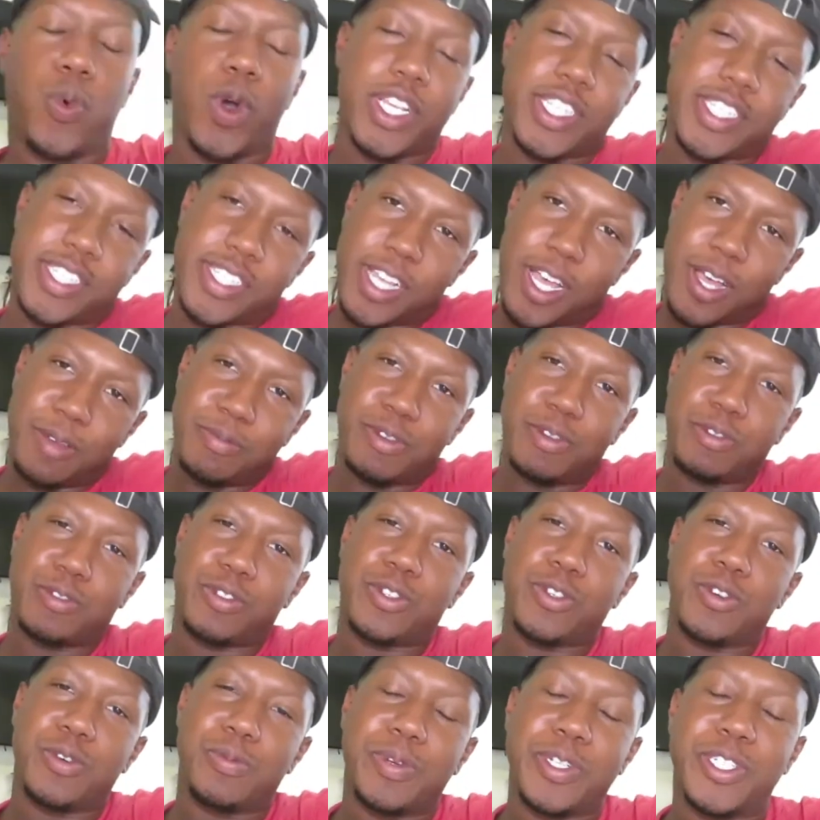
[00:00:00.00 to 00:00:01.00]
What's up,
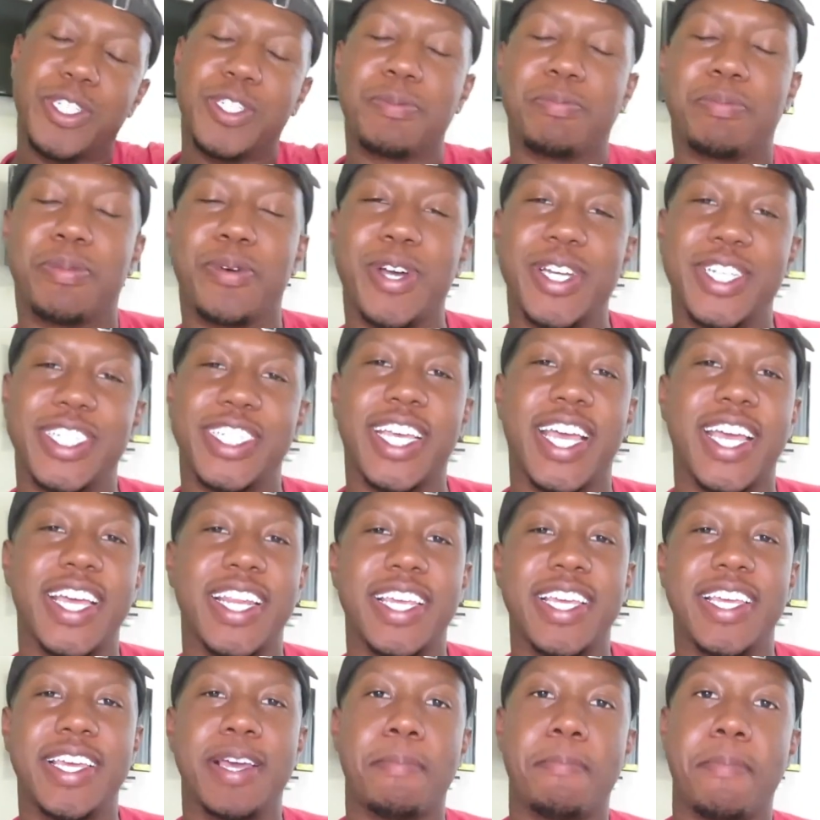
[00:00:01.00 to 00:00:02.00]
YouTube? It's your boy
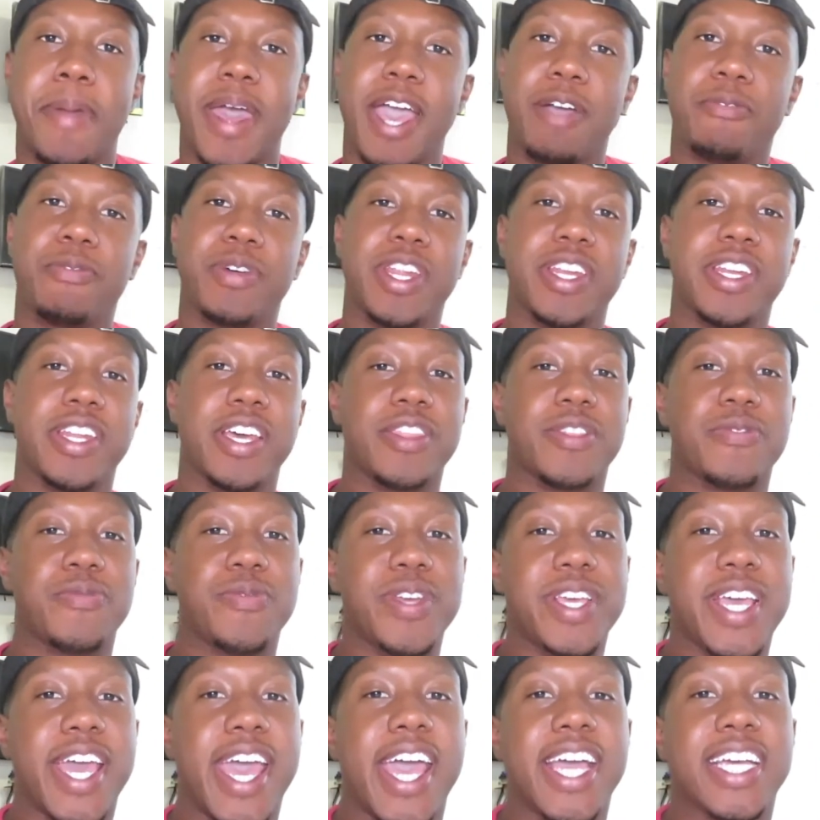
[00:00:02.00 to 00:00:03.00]
JD. I'm back with another
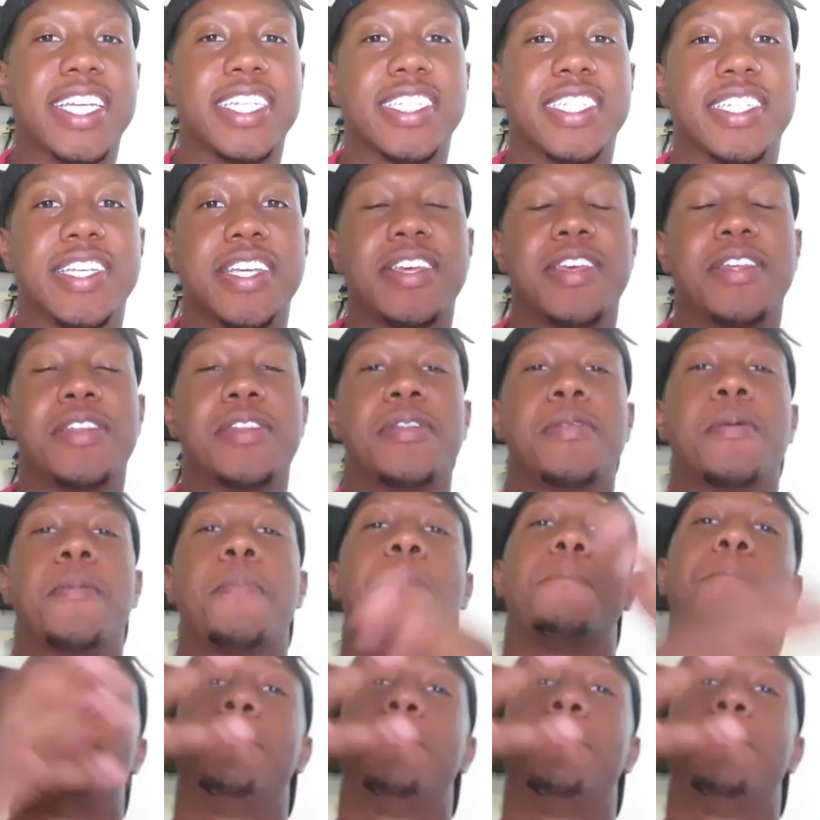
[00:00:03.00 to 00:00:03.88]
reaction.